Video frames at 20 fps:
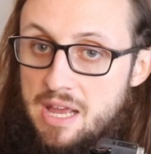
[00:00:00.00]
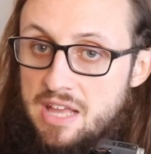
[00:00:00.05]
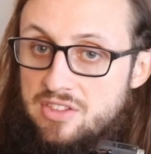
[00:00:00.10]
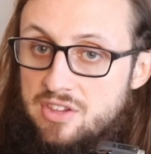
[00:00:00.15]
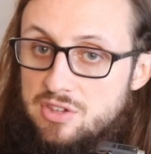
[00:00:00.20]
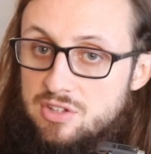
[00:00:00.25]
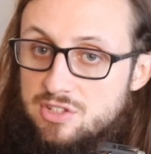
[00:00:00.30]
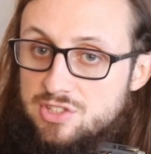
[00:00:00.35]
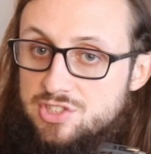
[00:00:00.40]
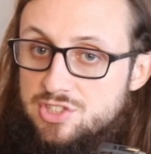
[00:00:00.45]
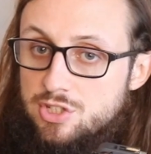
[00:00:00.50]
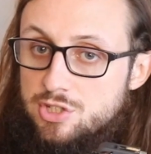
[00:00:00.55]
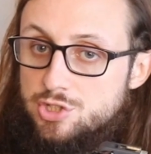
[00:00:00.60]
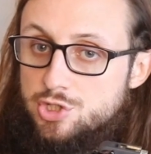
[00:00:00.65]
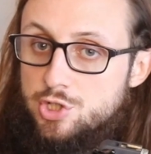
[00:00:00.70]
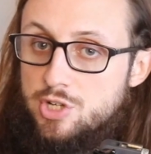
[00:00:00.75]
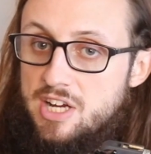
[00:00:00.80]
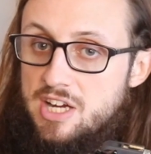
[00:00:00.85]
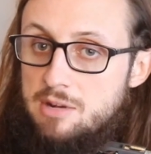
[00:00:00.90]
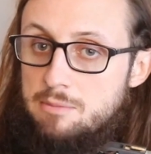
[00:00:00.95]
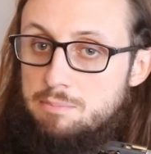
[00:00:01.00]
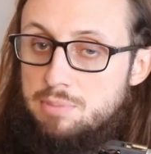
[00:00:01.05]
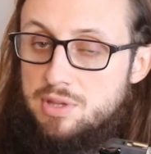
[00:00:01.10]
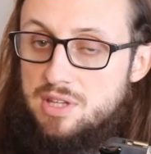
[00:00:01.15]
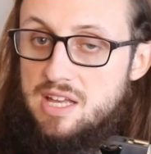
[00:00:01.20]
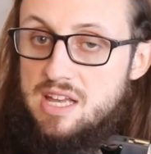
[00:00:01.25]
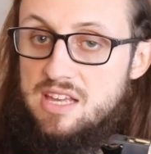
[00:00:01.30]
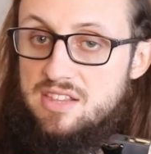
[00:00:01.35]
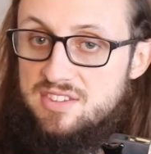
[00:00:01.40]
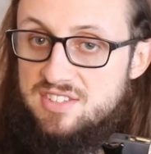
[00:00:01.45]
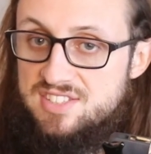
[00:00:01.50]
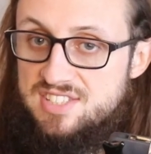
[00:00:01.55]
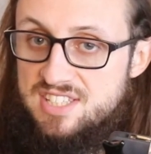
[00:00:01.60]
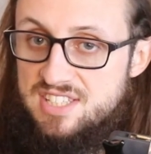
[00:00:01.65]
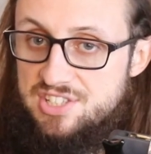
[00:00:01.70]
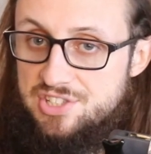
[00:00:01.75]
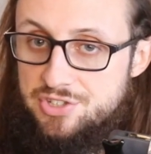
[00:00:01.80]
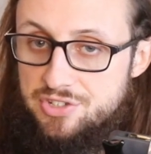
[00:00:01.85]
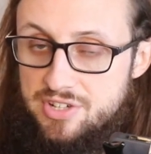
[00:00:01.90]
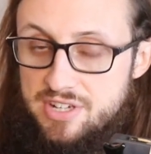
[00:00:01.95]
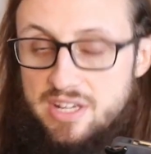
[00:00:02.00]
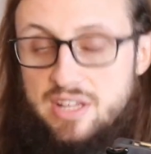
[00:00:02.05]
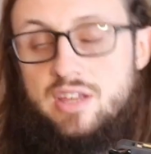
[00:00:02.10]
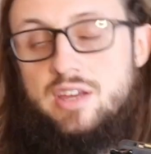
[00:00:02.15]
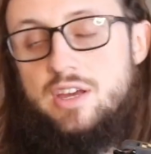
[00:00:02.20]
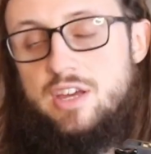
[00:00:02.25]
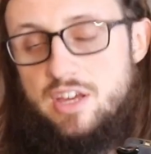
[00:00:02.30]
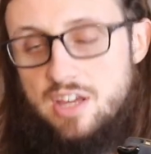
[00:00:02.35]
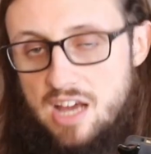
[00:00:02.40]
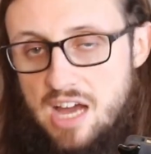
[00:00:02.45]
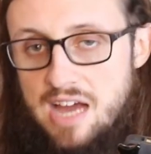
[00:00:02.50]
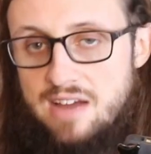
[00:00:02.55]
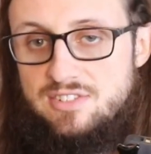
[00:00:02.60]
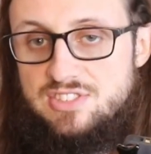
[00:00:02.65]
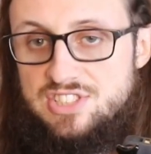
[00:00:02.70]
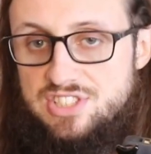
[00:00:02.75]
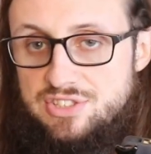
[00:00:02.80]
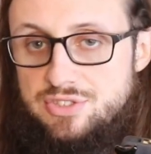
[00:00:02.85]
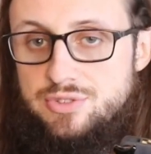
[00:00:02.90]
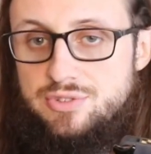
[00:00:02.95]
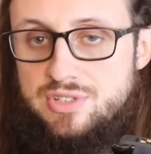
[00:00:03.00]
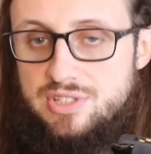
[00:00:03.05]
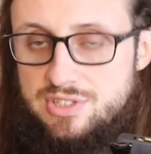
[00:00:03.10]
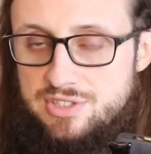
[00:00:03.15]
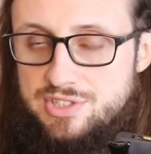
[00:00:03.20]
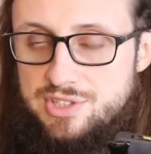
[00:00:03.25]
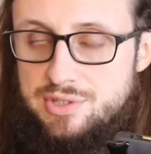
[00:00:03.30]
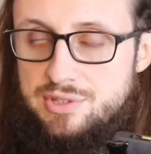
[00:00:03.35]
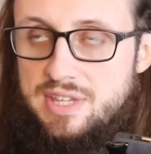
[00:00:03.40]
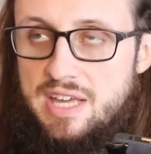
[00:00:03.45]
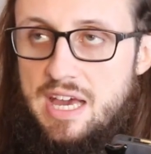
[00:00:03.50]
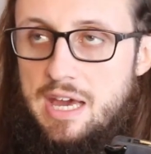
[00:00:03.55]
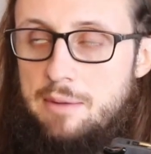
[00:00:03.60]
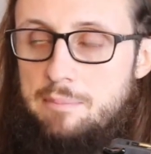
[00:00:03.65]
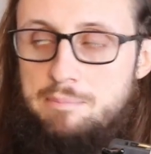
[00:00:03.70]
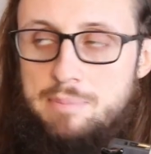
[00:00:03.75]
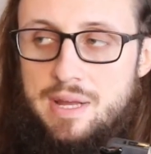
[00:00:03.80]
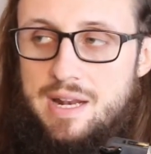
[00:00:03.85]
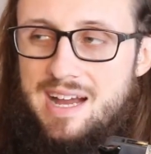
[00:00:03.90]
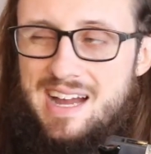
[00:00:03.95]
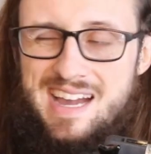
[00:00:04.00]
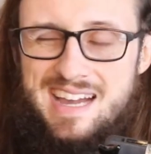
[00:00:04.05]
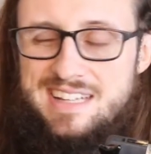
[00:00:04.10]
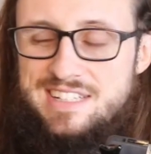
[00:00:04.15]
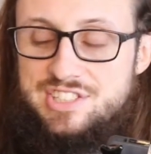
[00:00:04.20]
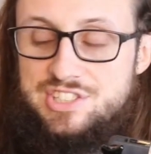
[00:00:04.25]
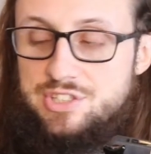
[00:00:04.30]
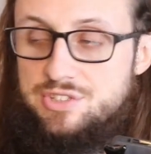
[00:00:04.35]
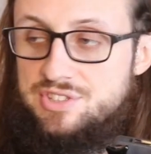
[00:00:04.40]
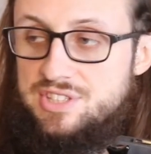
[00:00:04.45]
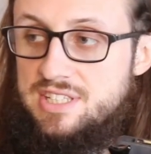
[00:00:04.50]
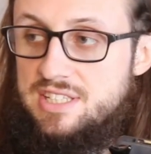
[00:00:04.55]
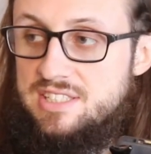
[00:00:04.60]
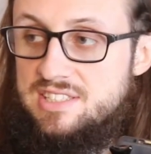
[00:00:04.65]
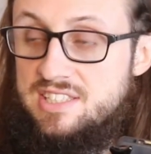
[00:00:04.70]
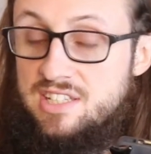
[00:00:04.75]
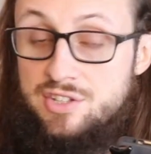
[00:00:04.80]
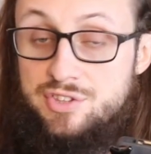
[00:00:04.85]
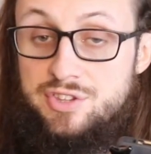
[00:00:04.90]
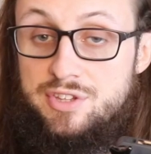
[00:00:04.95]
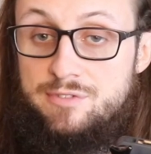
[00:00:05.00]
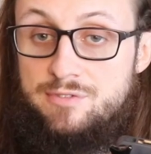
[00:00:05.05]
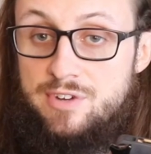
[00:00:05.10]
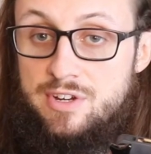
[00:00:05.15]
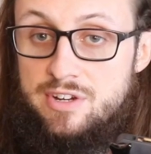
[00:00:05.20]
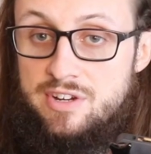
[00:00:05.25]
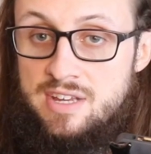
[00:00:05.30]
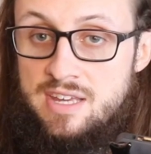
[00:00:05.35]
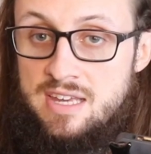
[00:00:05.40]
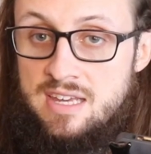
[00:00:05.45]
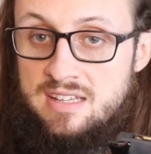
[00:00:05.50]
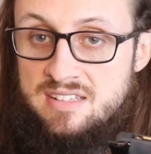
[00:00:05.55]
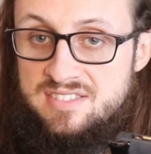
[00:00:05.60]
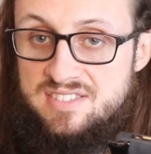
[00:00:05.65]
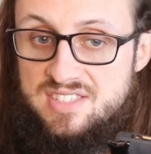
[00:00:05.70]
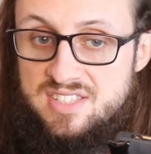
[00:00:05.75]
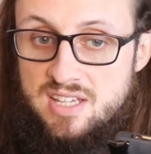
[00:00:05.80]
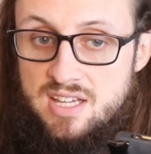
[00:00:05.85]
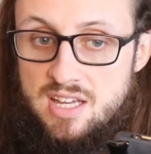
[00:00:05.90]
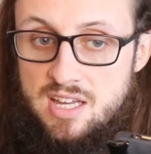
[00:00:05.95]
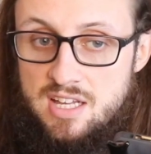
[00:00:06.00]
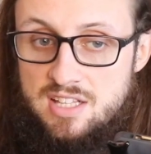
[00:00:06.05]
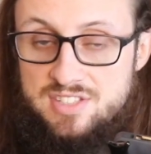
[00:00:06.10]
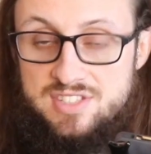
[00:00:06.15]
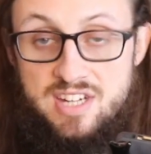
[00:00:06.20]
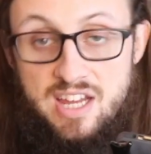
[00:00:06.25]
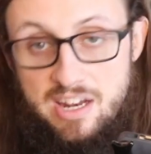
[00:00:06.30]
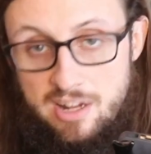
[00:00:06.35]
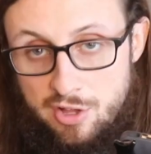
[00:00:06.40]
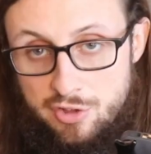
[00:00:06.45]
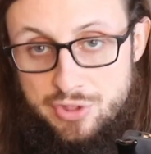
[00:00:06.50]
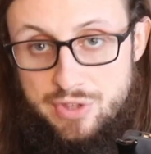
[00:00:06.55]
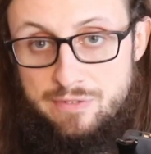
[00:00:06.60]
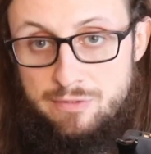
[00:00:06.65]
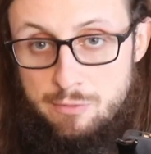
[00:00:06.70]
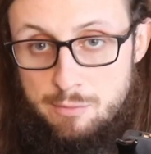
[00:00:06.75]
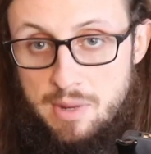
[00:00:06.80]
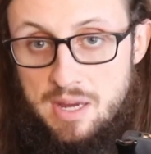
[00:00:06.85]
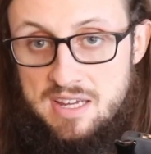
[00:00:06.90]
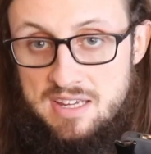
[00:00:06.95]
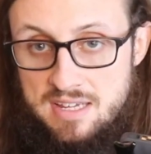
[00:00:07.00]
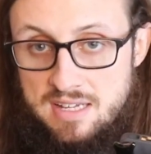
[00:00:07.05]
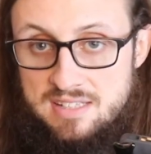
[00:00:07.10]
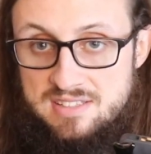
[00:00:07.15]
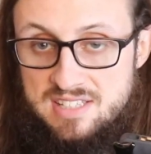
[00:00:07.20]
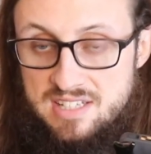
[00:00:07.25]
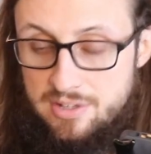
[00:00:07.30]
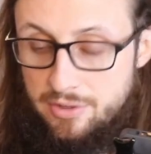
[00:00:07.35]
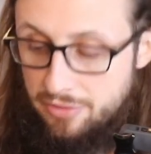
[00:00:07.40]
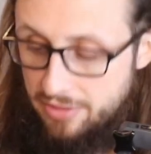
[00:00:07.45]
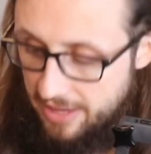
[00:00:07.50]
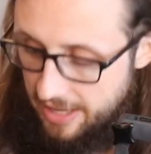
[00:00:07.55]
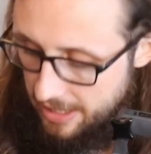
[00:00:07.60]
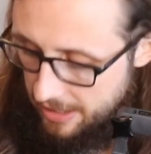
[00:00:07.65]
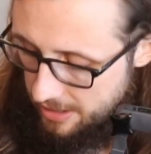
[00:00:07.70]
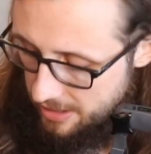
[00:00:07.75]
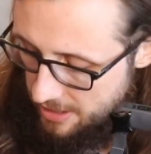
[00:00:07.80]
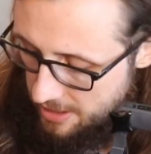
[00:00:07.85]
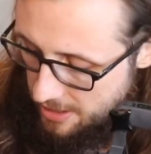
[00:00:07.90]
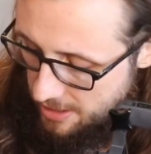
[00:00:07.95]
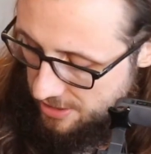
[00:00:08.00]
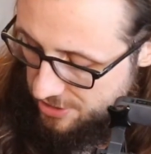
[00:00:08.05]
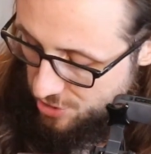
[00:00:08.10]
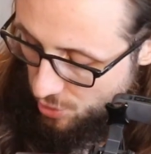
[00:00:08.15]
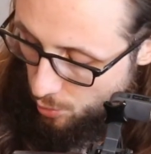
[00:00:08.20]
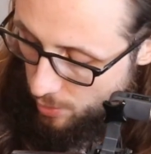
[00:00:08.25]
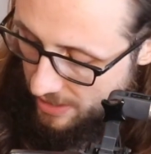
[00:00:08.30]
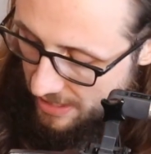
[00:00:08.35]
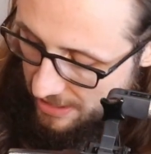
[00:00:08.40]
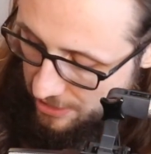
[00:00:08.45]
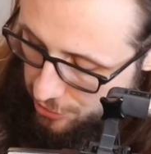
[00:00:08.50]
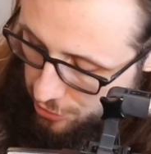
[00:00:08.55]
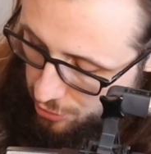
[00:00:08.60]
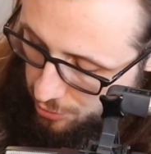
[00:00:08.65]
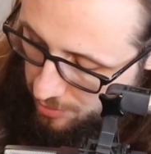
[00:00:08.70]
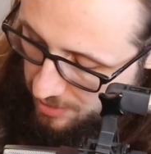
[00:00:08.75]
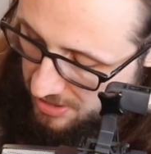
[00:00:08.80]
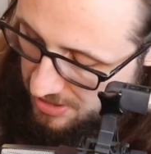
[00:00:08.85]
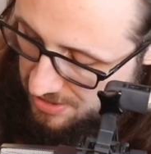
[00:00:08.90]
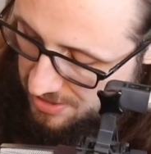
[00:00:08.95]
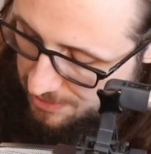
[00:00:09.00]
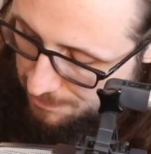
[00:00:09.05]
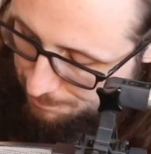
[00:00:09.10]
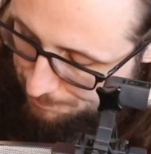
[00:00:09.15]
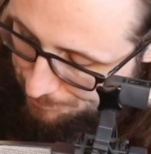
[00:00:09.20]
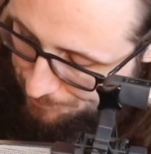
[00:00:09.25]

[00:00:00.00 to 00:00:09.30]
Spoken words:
and then they'll still try and play the C string. Obviously you could do that, but I just don't think it's healthy for your hands. It's not healthy for my hands, I know that. So what I do is